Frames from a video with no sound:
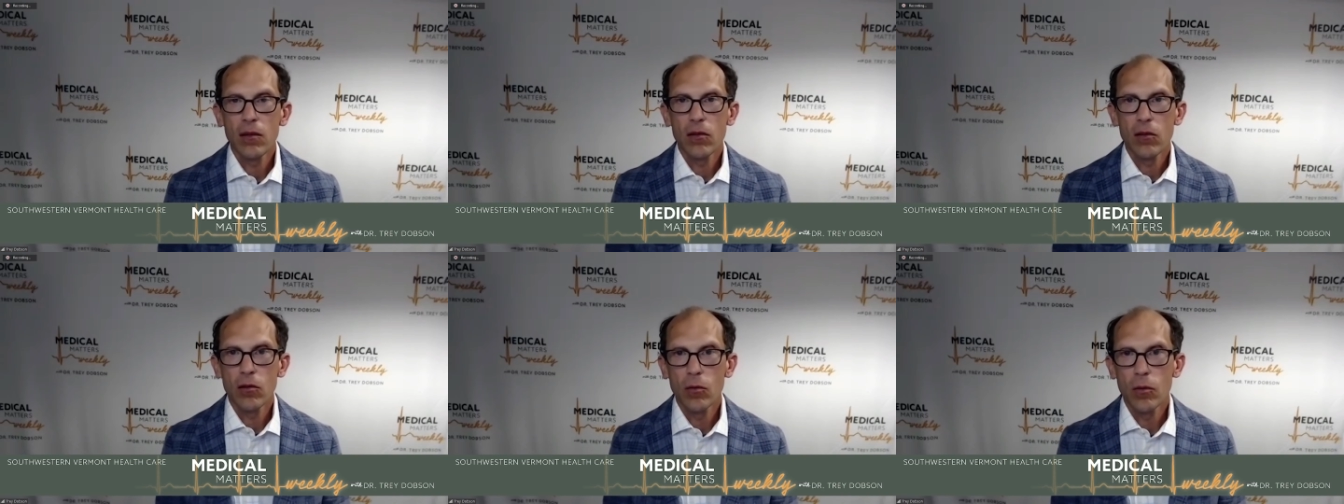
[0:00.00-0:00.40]

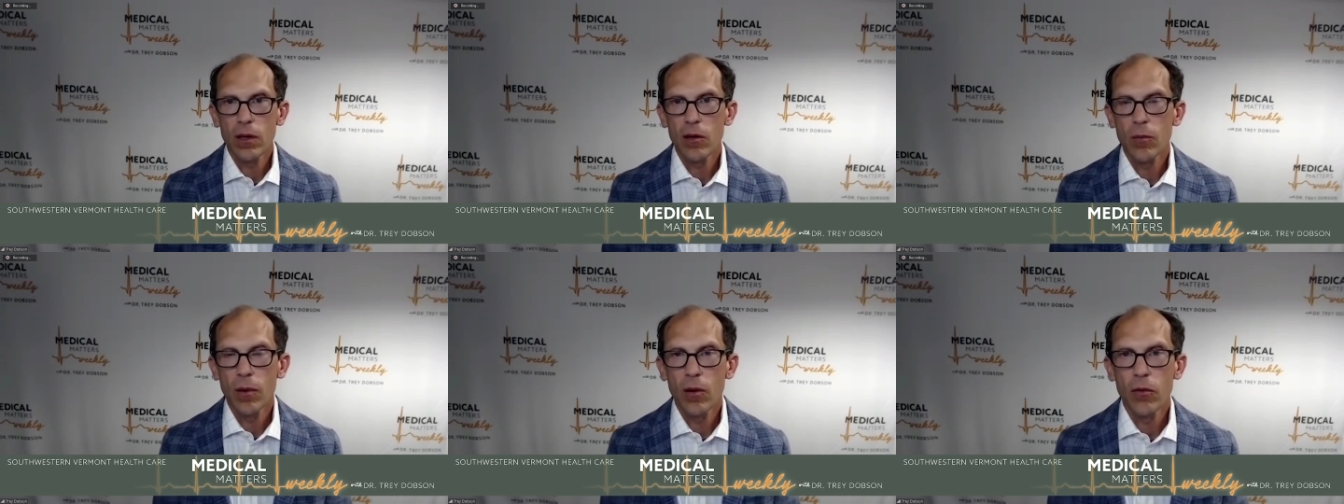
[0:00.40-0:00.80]
to do what
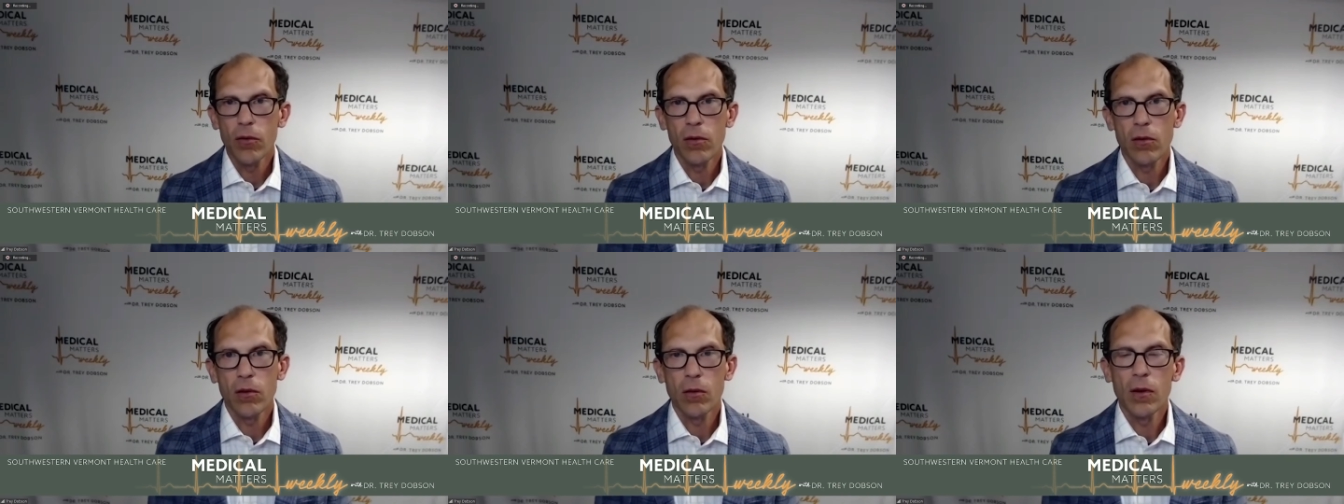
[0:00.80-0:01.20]
you both
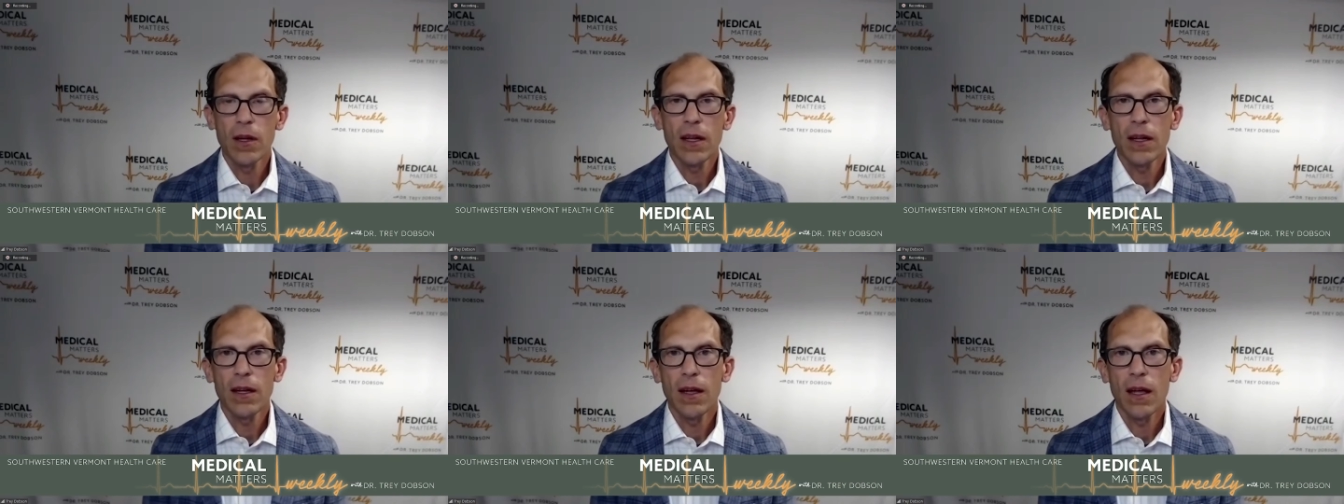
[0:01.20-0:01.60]
are
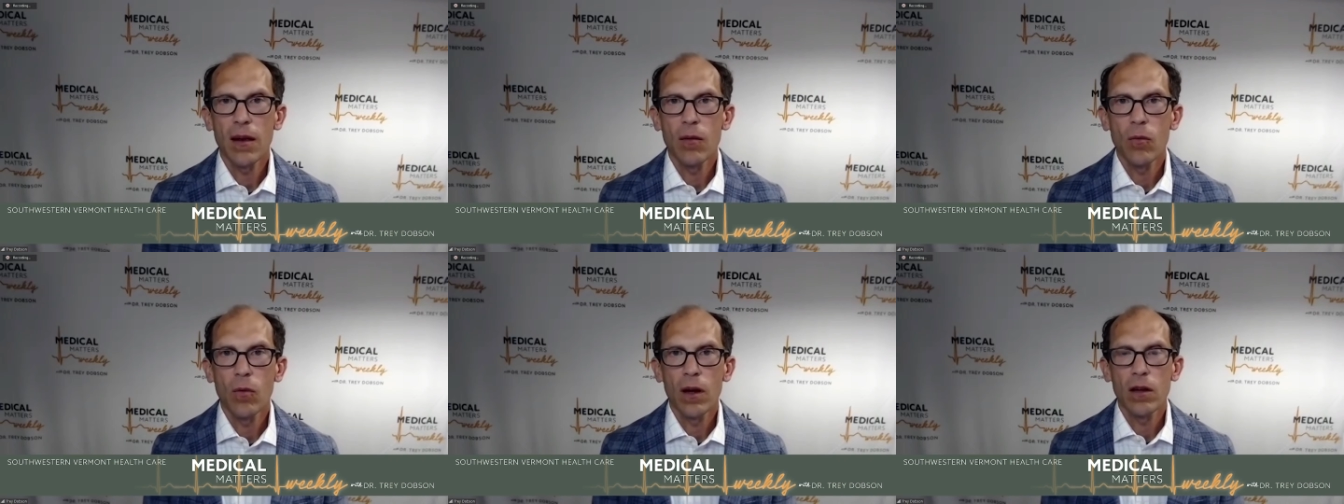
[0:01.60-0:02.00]
doing
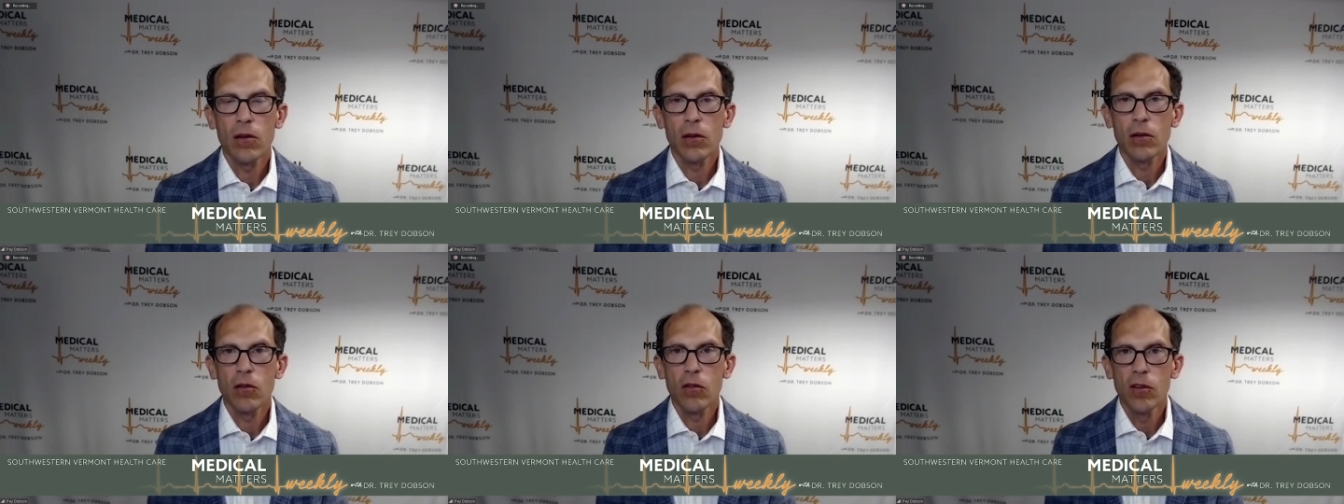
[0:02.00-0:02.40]
and what
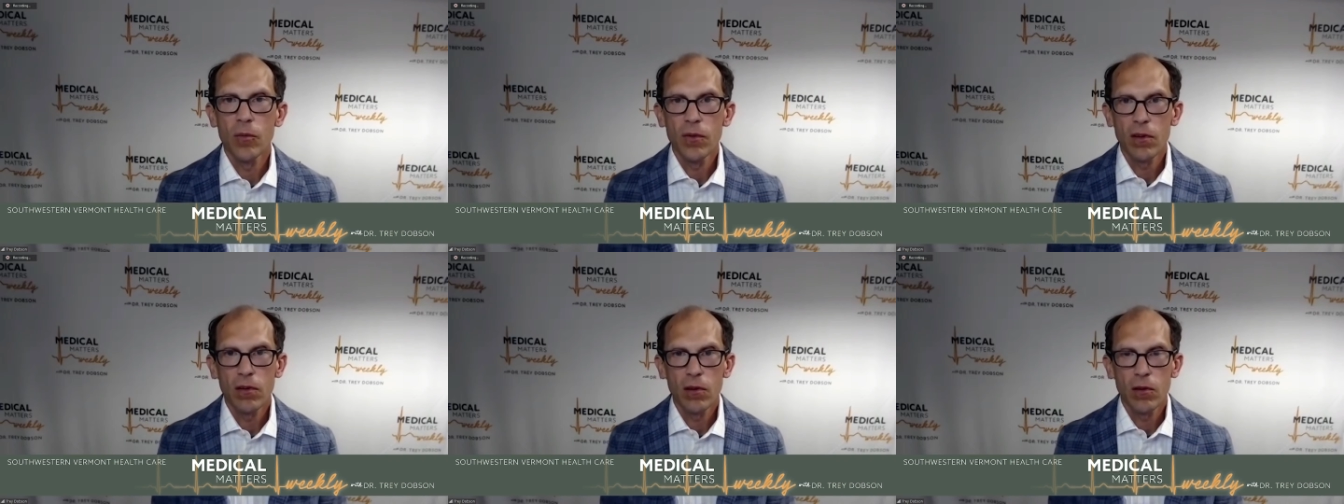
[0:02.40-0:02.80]
your
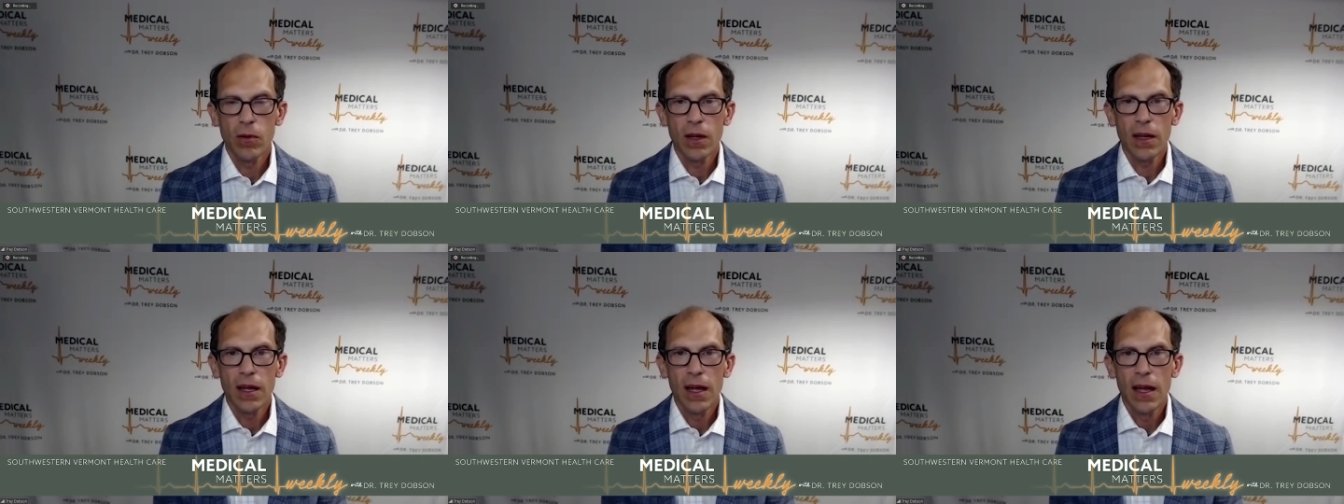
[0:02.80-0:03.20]
groups are
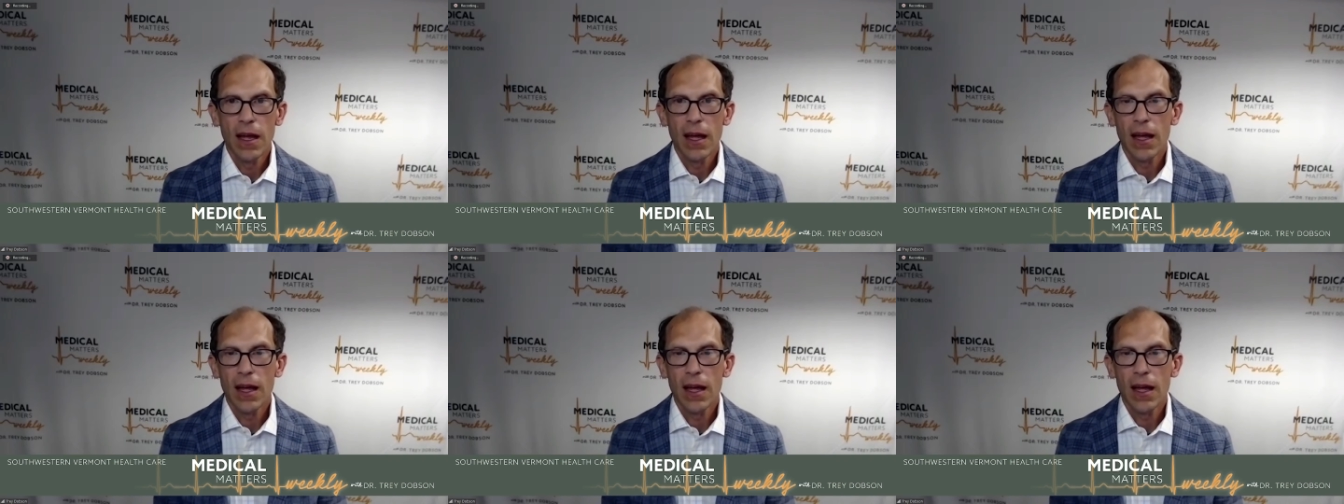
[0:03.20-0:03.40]
doing.